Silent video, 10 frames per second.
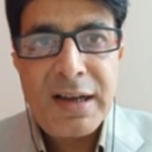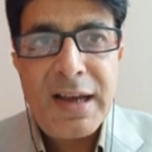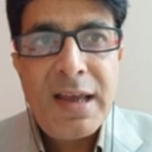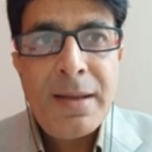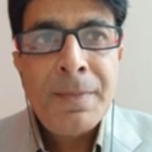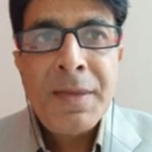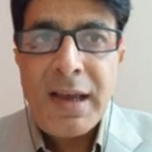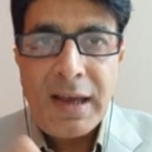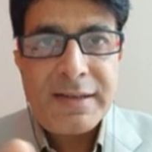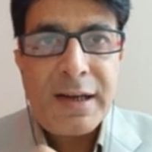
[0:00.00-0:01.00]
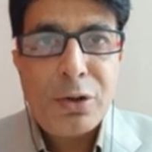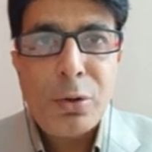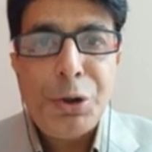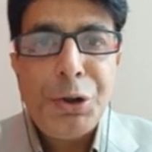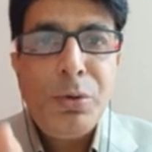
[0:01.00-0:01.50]
Okay, as I
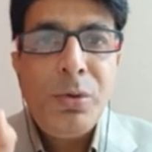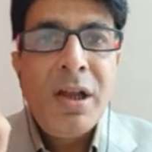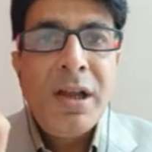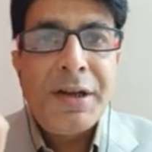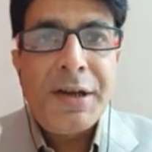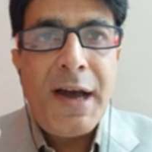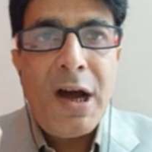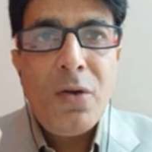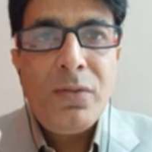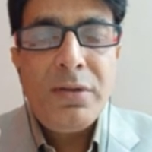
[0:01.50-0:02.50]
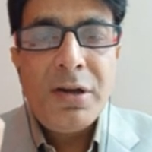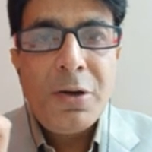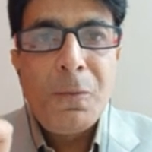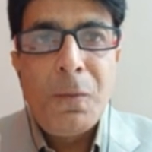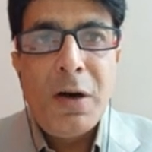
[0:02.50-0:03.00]
told you, noun,
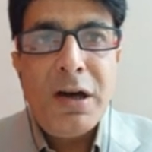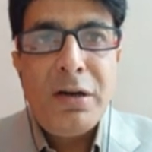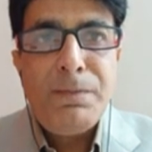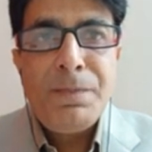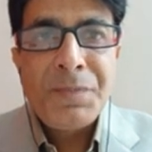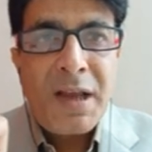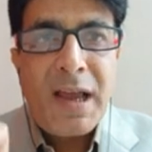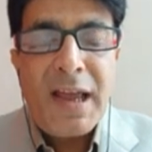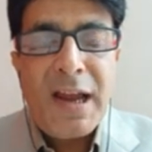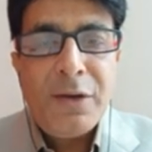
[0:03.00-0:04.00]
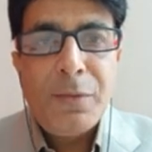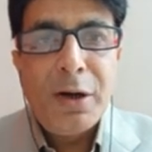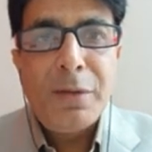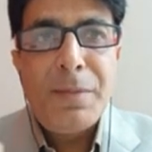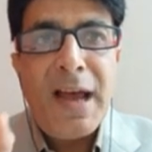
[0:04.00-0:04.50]
verb,
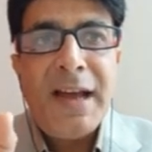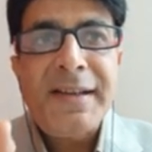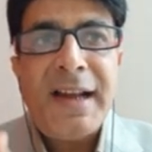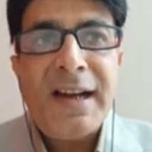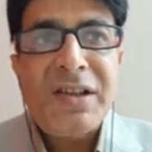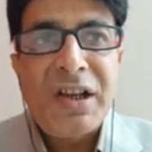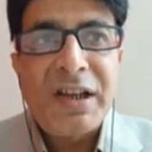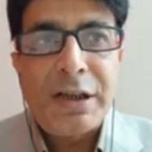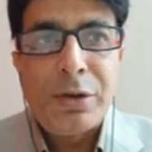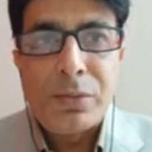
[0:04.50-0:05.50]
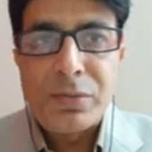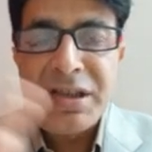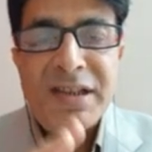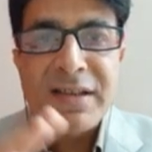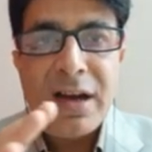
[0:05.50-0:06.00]
adverb and adjective,
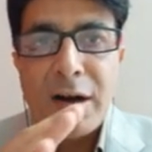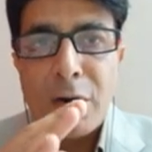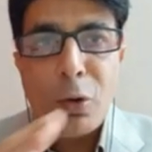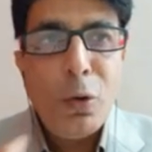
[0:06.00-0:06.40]
these are